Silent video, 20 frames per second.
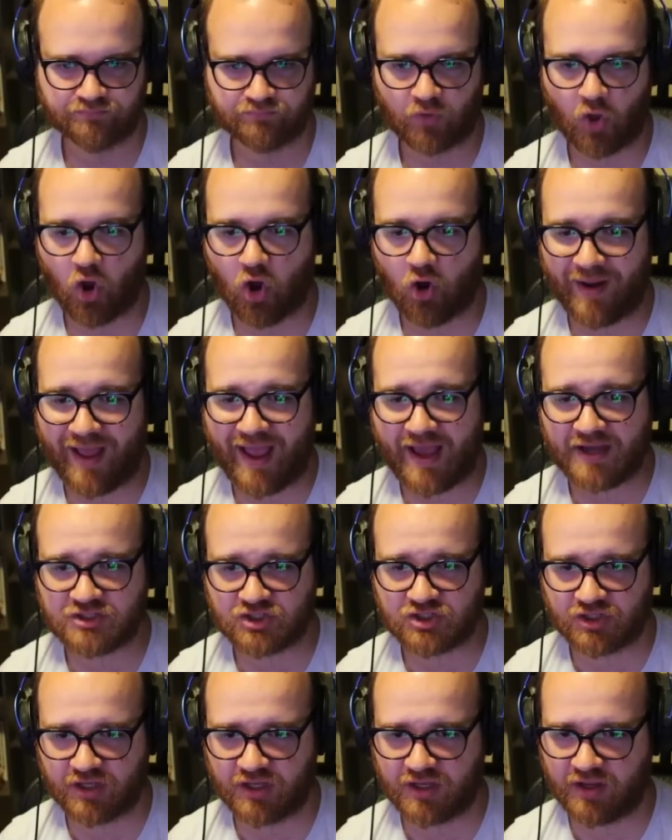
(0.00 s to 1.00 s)
Oh, but I
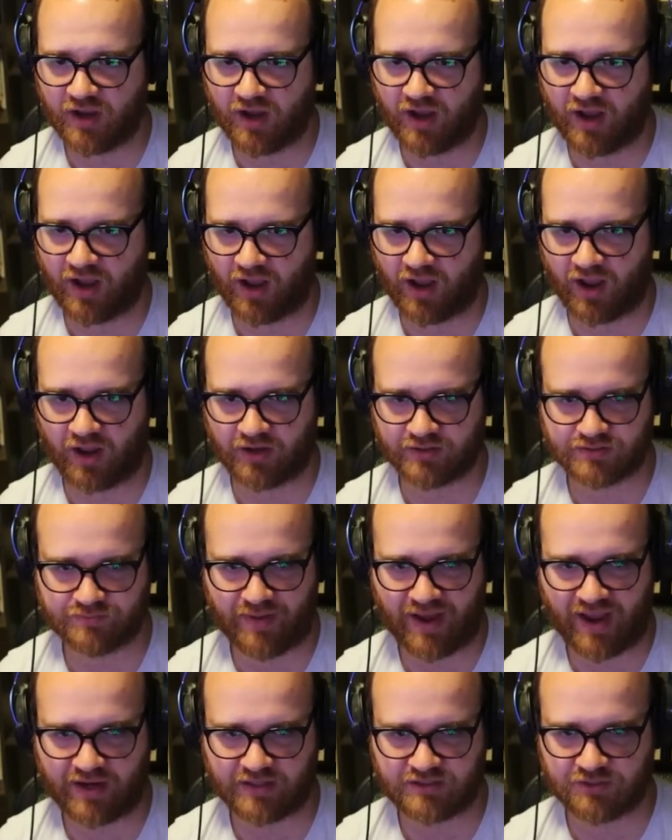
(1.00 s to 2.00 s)
actually,
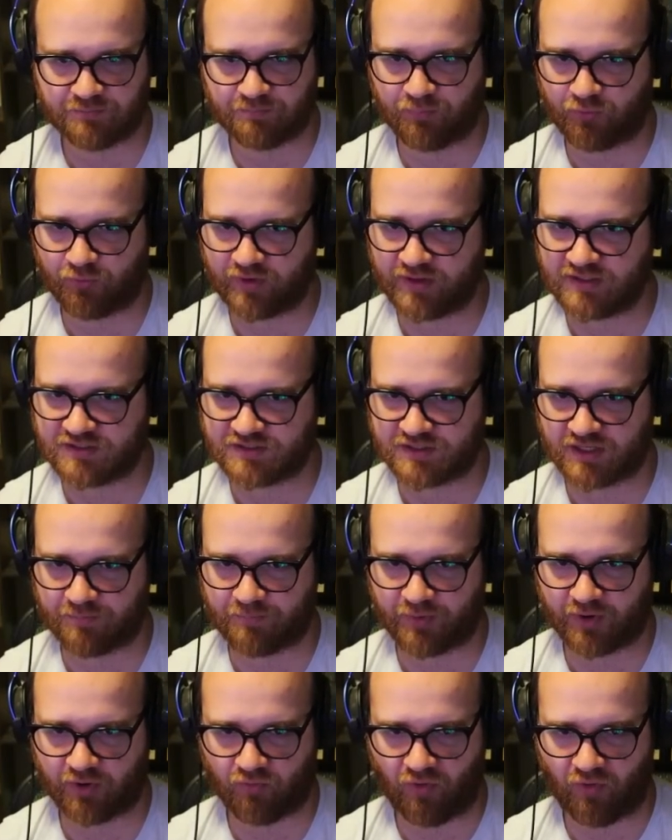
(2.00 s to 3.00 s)
my Debris is gonna
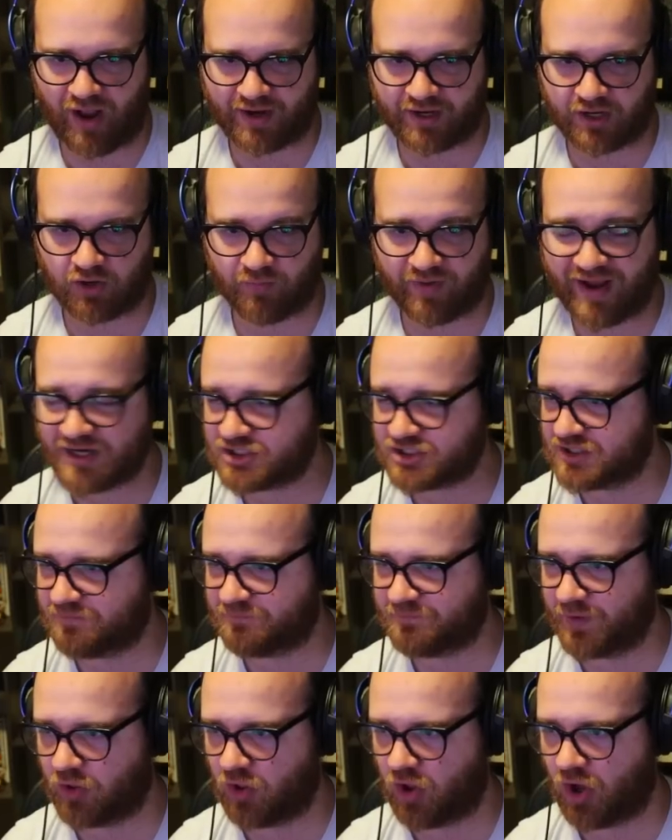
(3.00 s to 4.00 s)
put a rock here. We actually
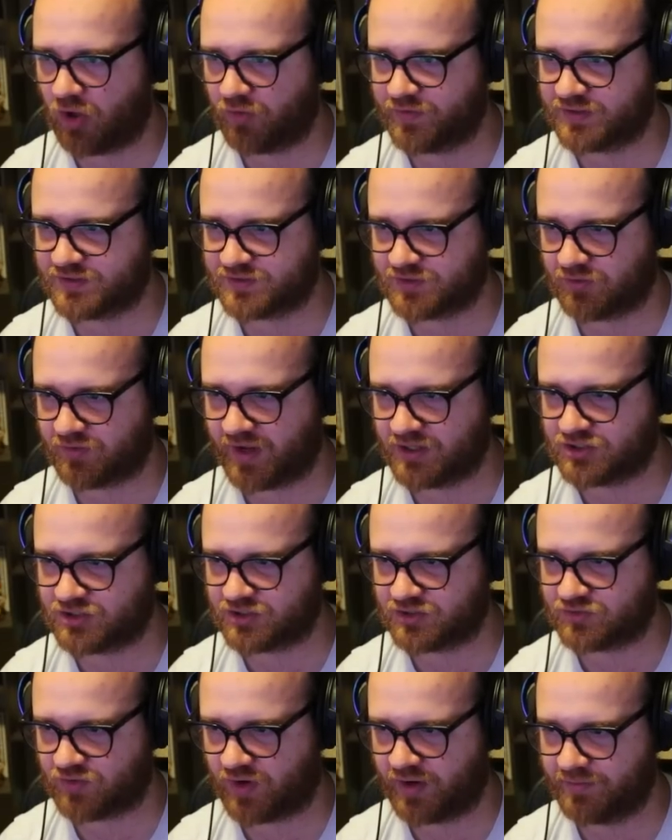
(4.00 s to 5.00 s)
fill all these
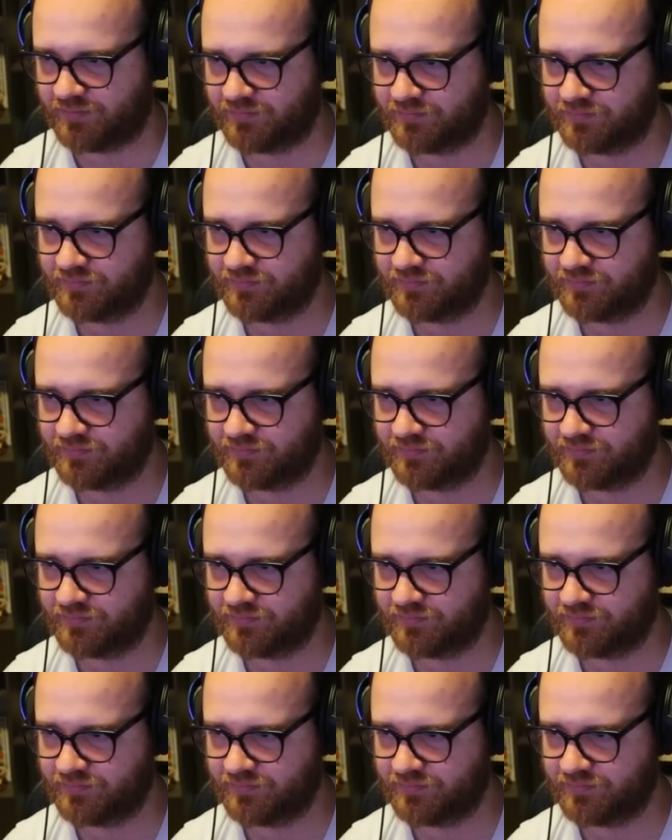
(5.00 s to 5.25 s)
locations, right?